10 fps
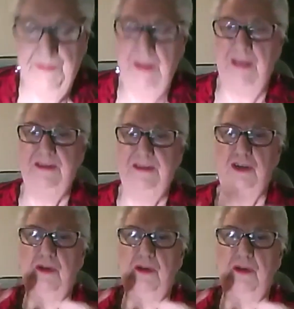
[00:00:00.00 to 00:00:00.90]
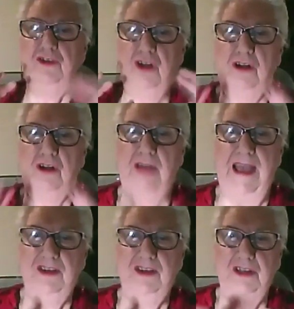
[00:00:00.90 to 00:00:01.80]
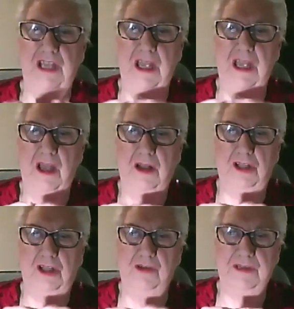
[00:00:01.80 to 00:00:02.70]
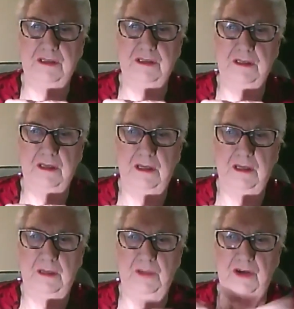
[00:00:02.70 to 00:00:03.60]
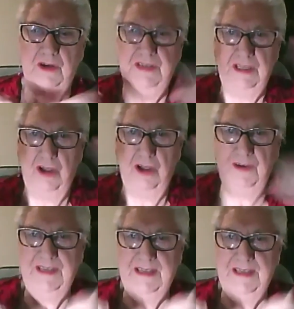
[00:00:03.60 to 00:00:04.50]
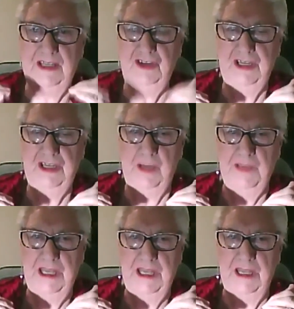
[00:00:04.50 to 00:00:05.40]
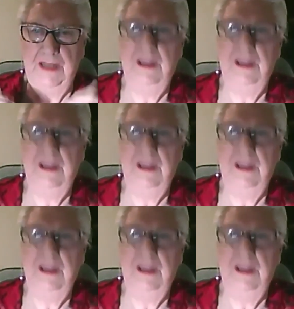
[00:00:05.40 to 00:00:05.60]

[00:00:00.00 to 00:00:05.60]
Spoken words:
is the crown chakra actually closes, because it knows there's energy coming in